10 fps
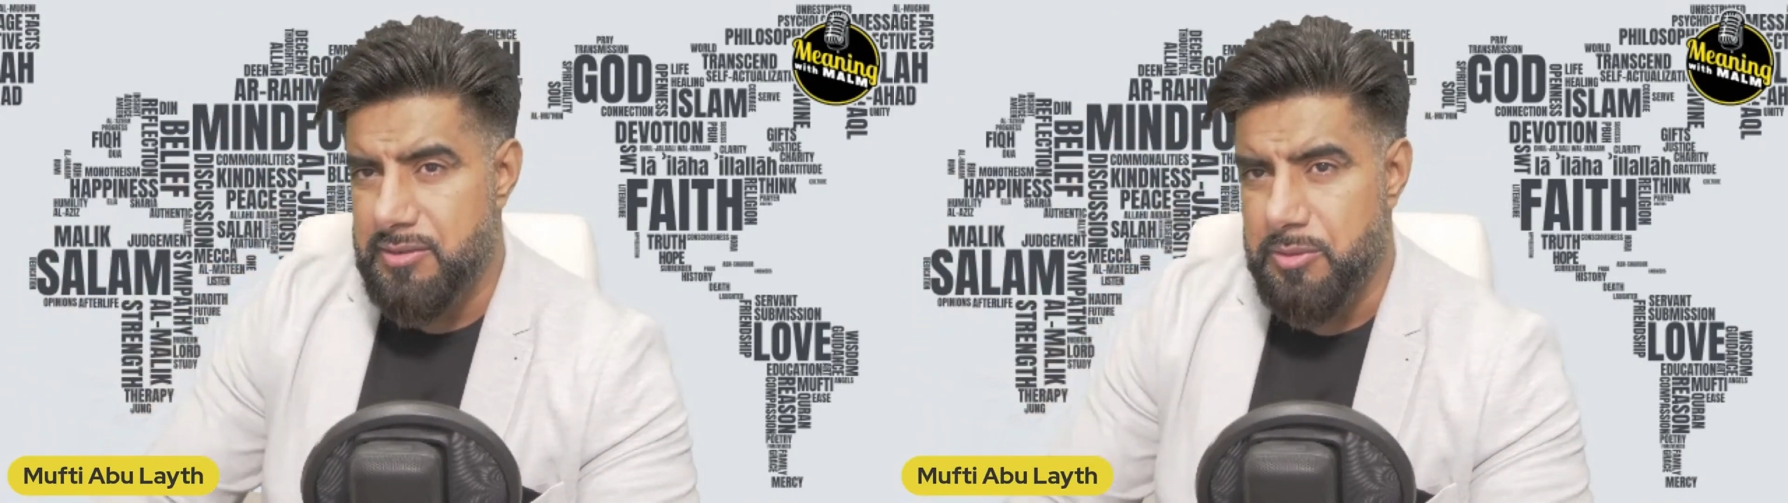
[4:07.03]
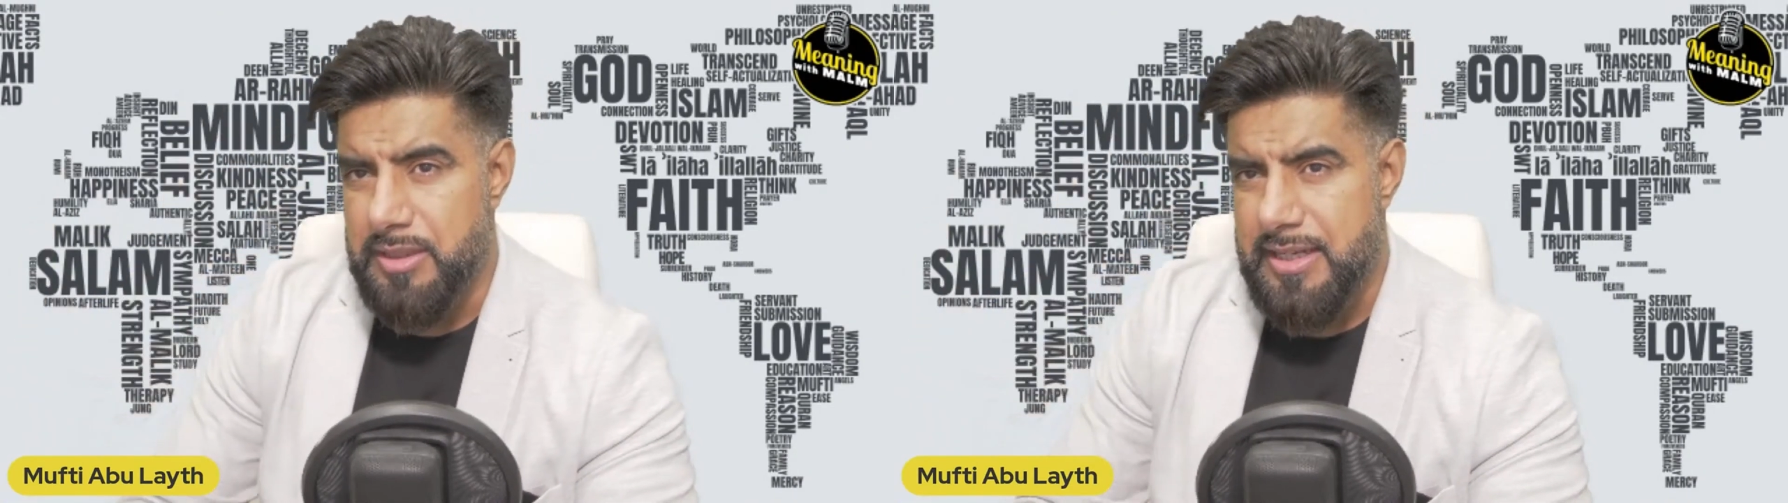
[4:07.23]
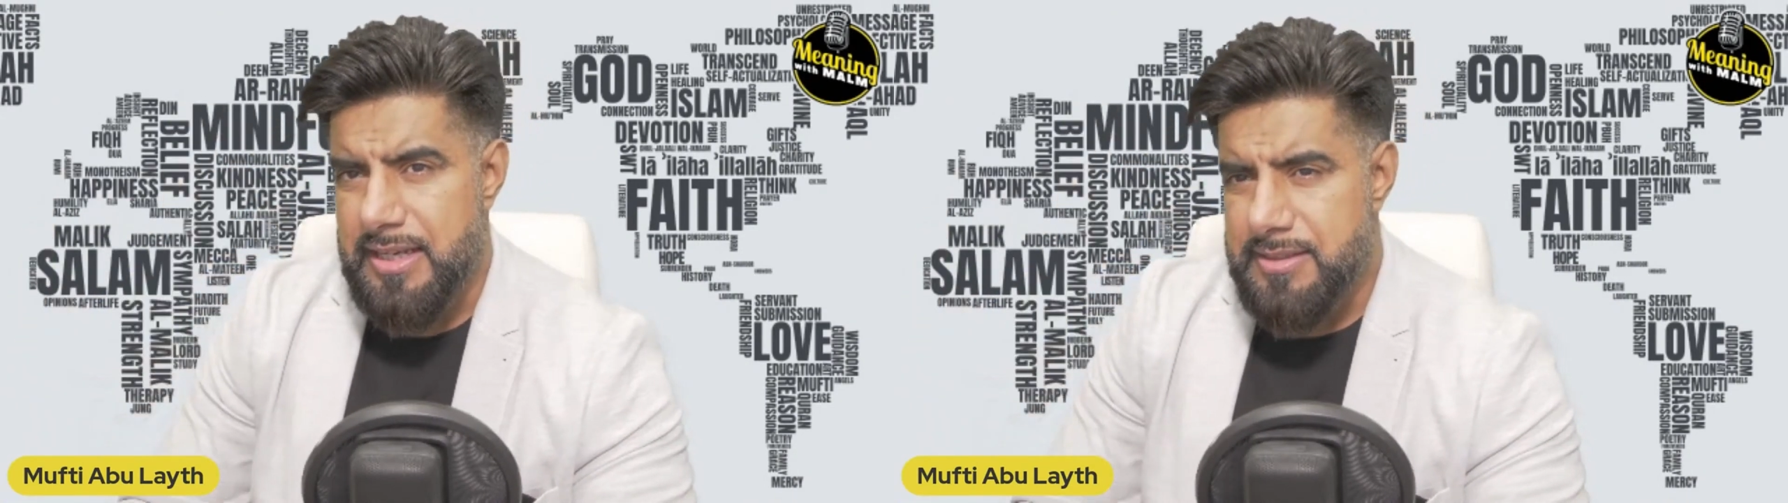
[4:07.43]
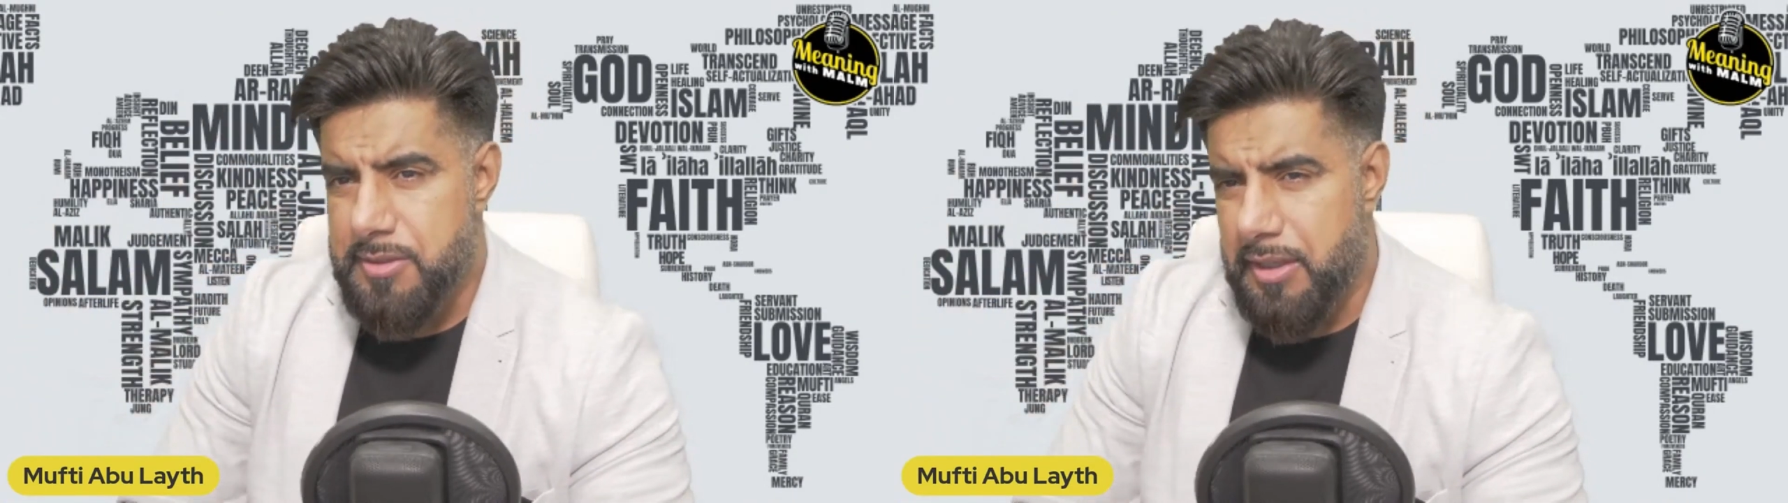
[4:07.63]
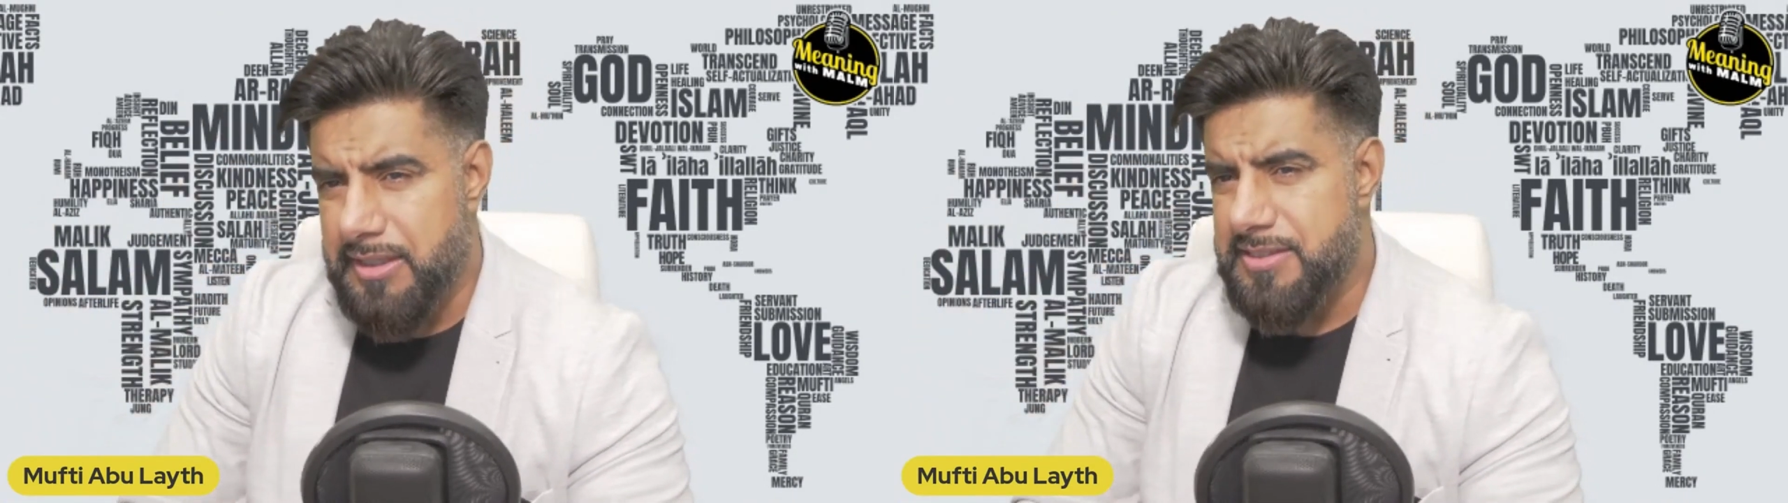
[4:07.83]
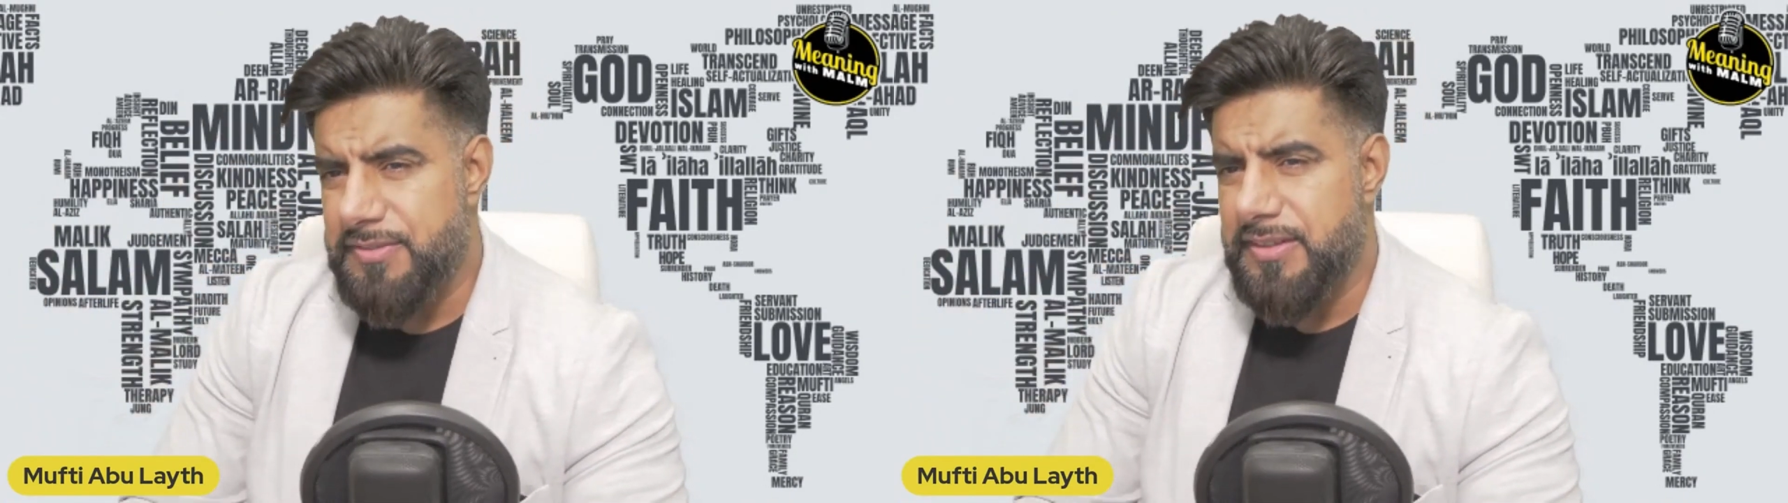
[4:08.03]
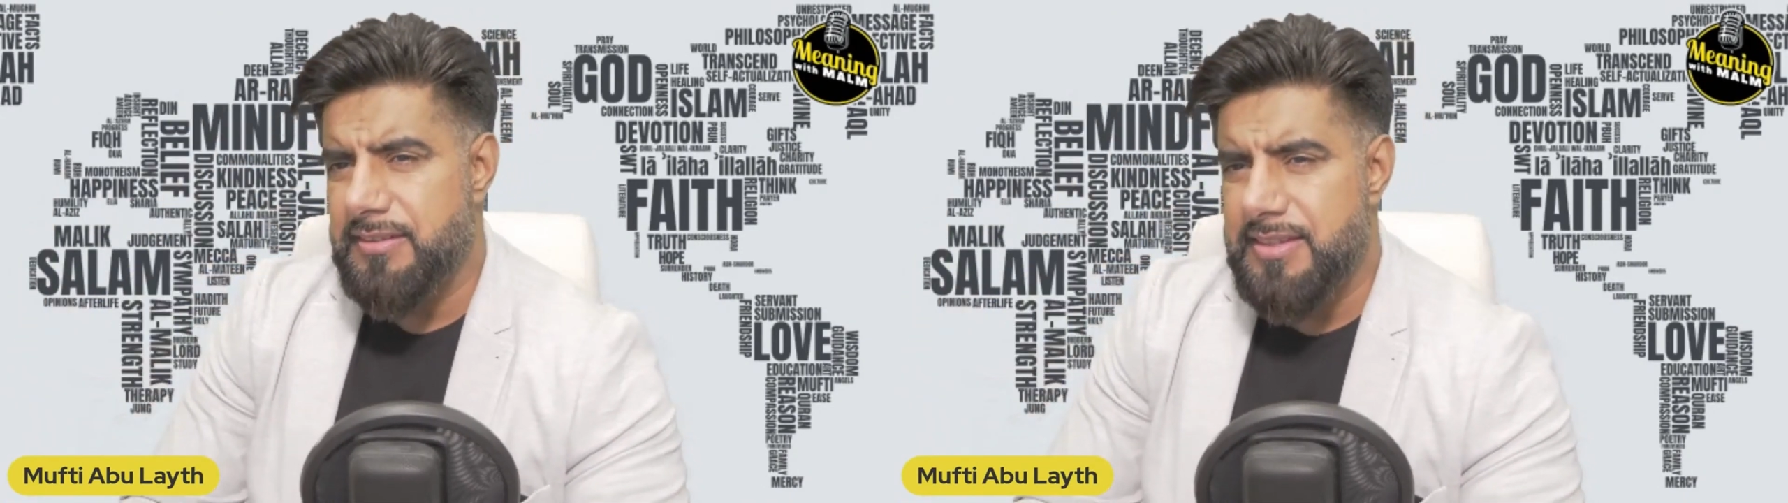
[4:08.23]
Or so I just feel